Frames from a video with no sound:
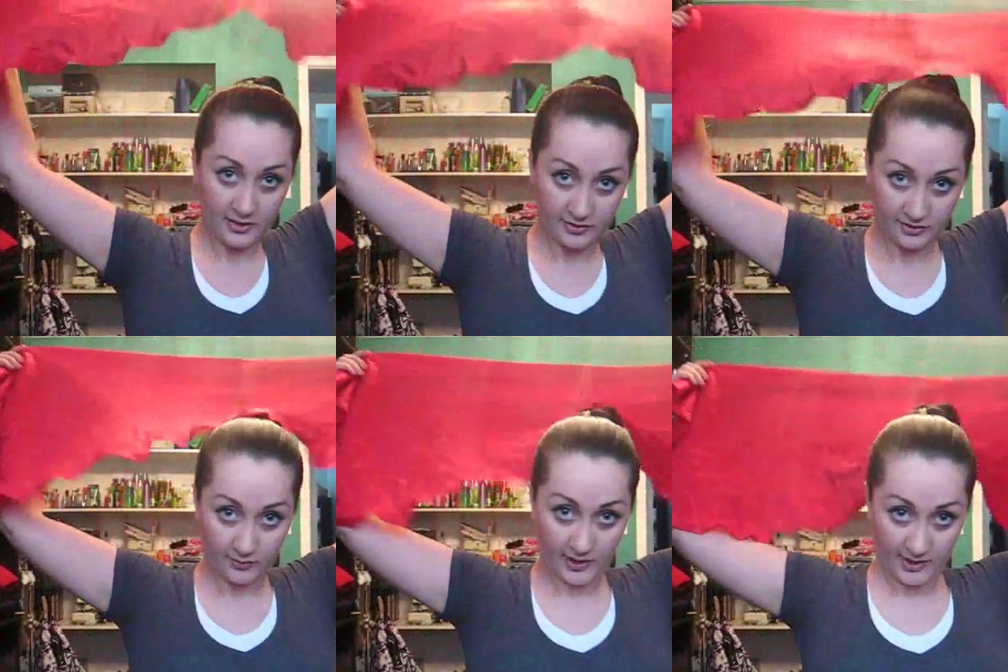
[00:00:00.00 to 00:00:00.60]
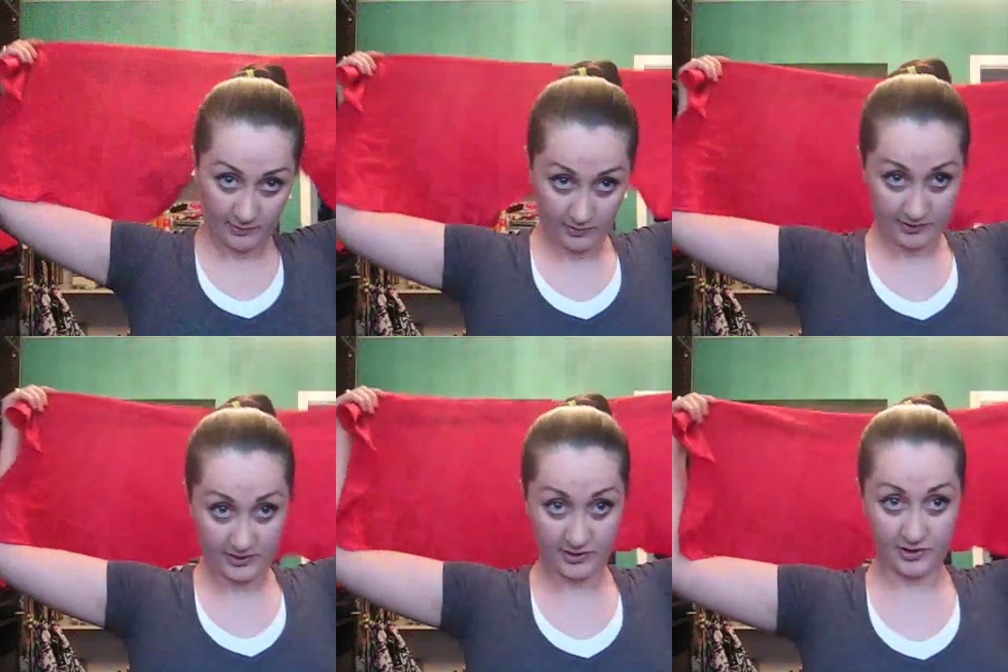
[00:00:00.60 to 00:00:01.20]
So what I'm
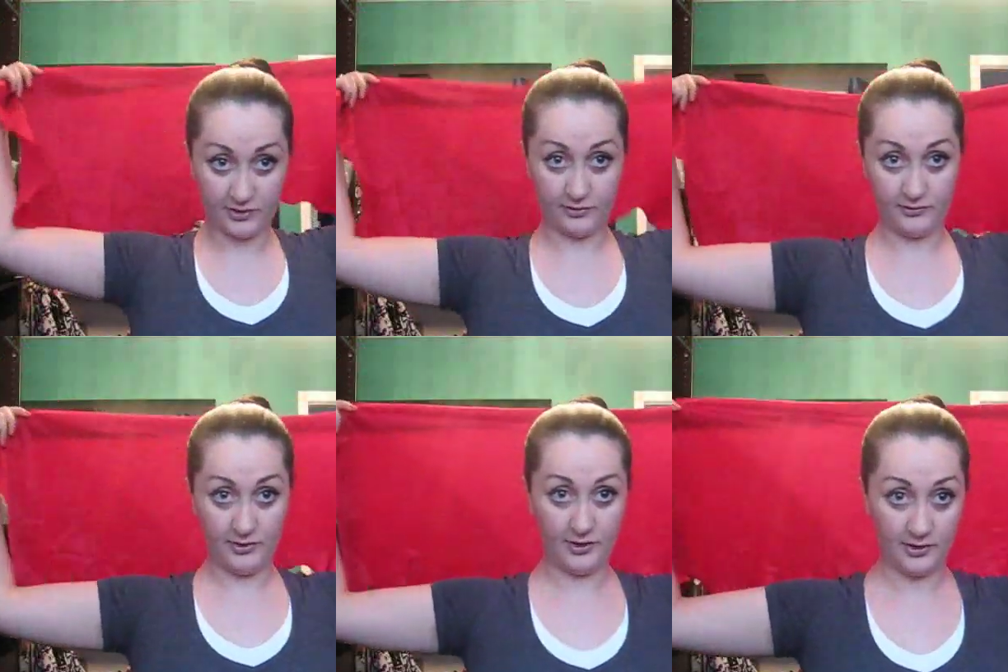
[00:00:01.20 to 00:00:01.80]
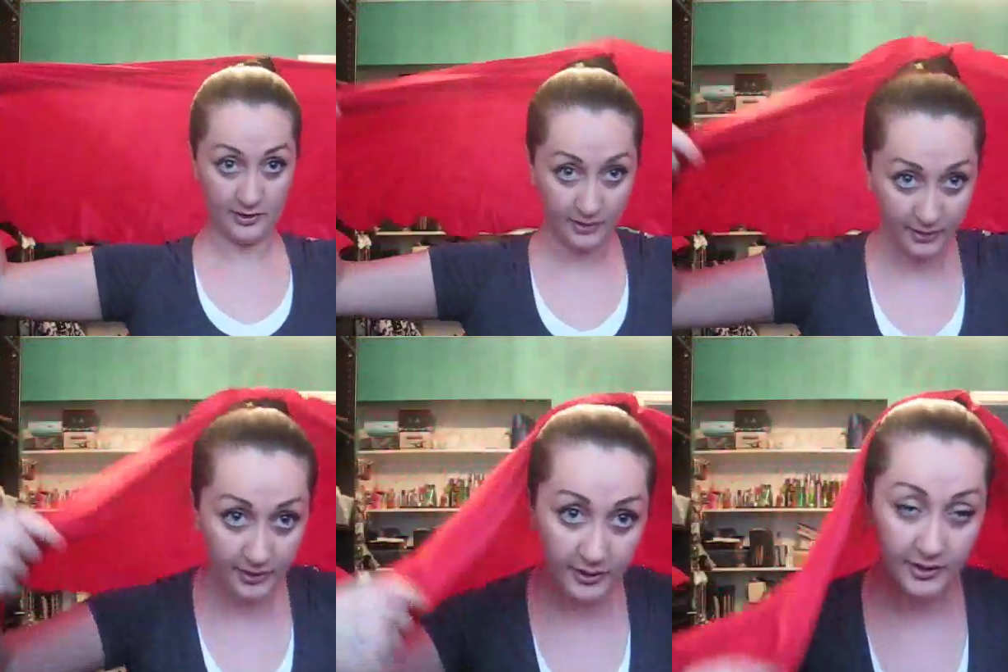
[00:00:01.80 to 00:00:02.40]
going to do
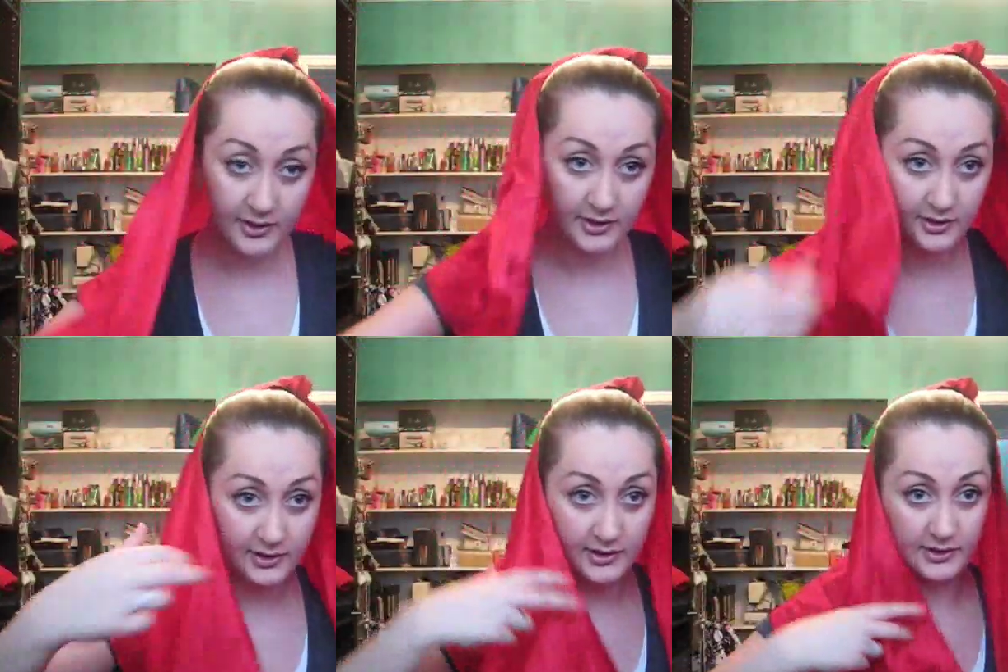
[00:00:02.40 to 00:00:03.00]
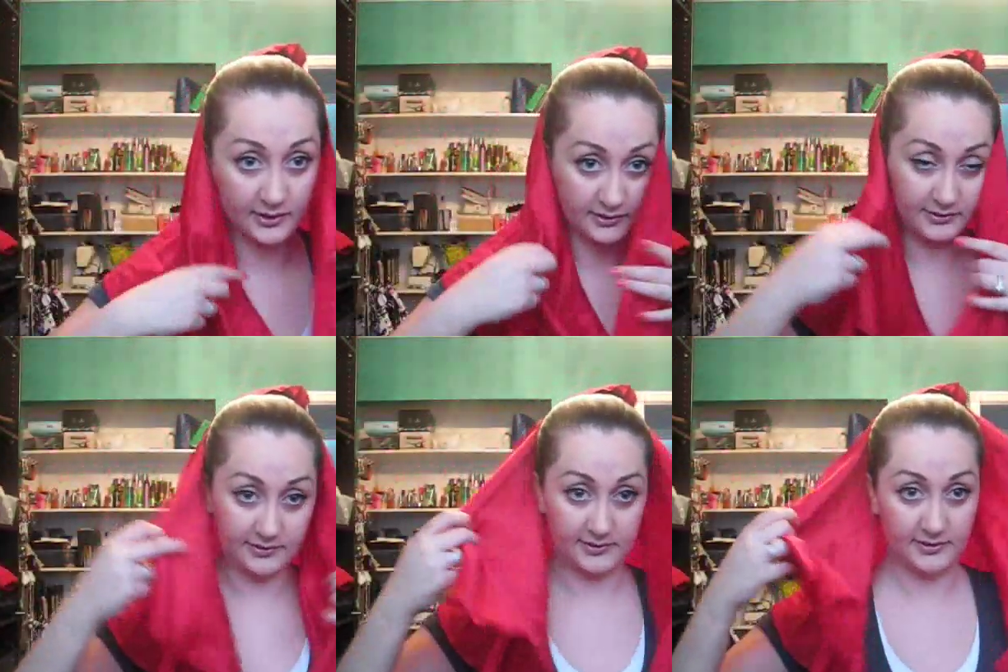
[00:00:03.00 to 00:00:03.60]

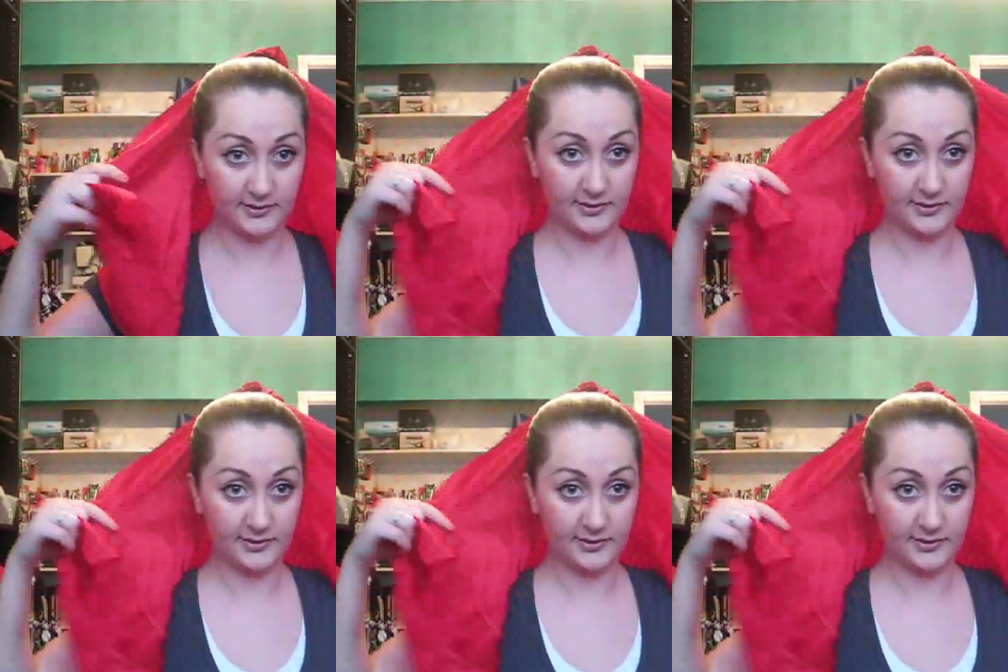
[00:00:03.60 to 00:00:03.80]
is